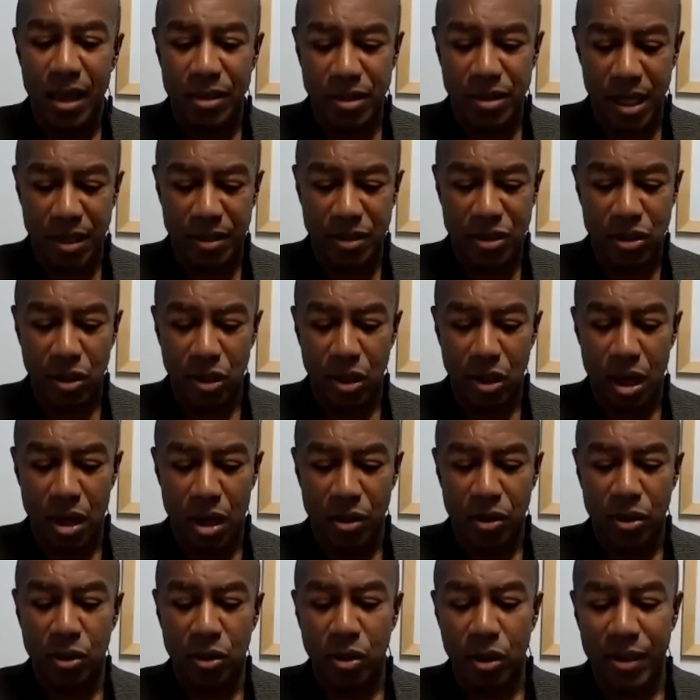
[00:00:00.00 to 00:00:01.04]
is that
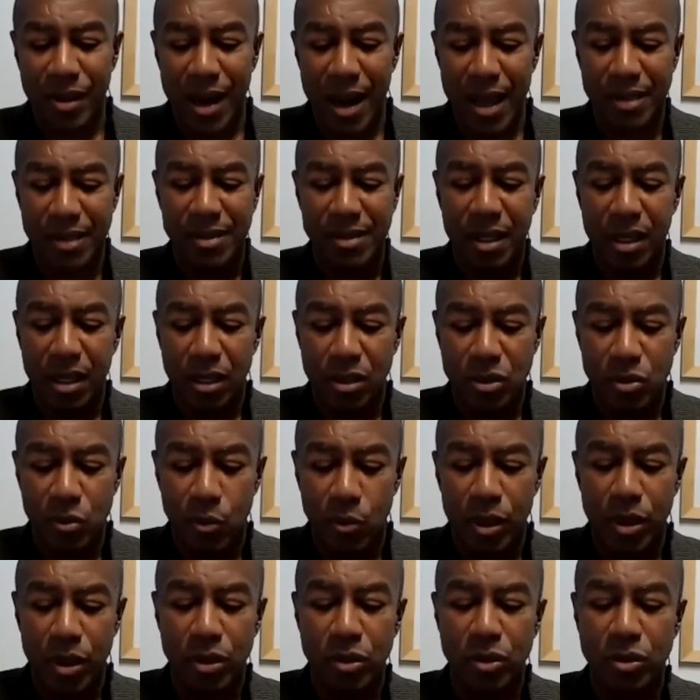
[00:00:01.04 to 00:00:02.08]
the last thing is you
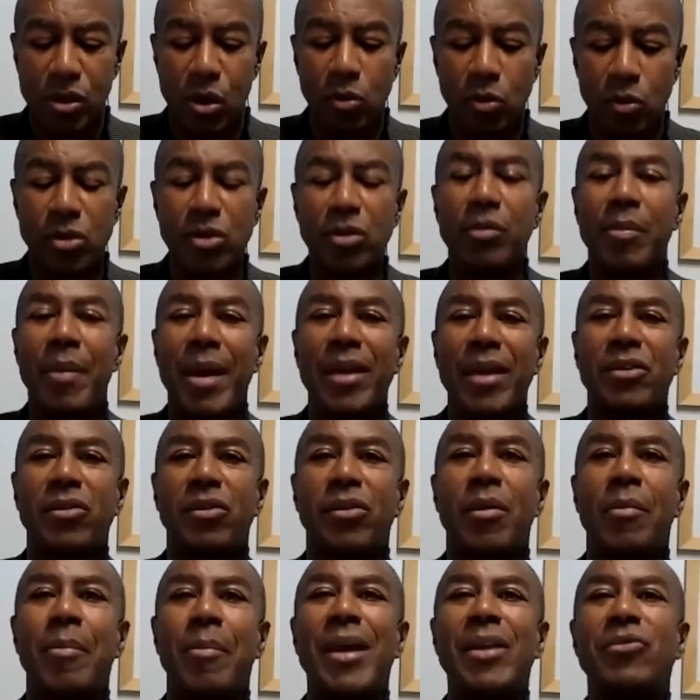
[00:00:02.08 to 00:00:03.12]
want to do is go to
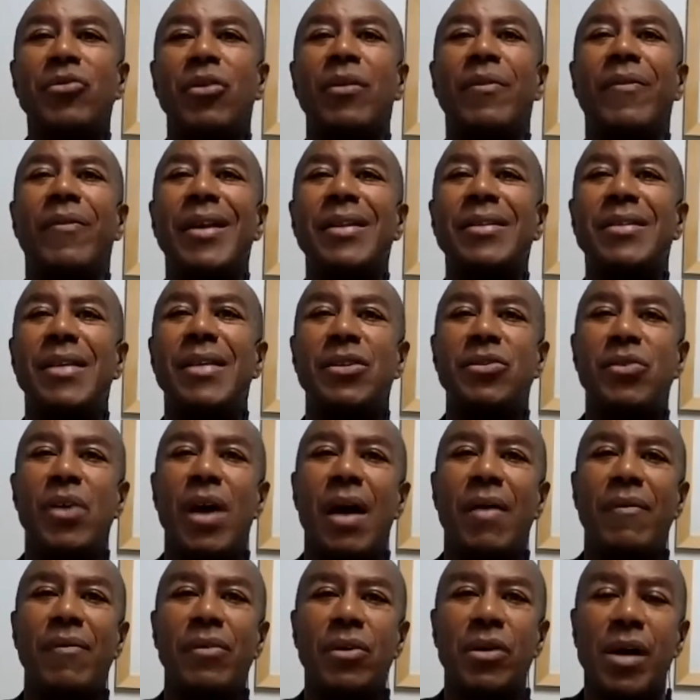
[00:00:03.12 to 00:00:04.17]
the major events that you
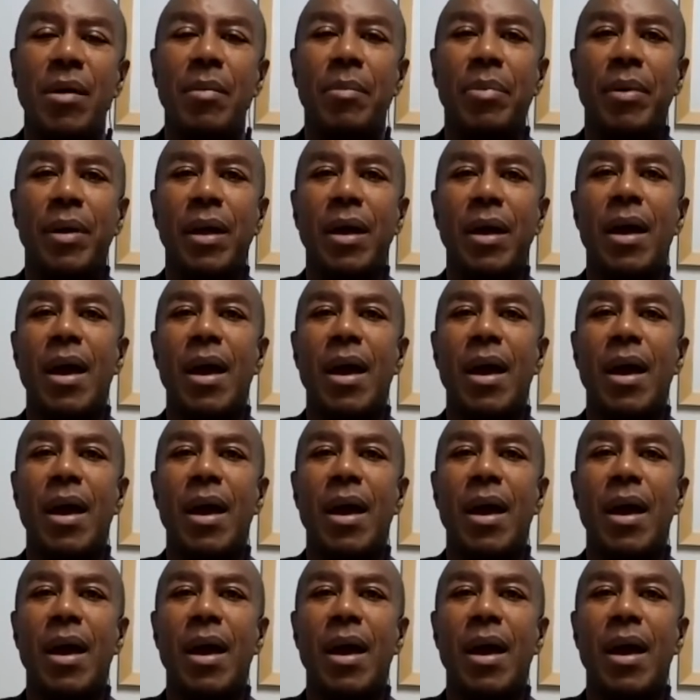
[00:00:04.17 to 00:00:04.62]
have in your company.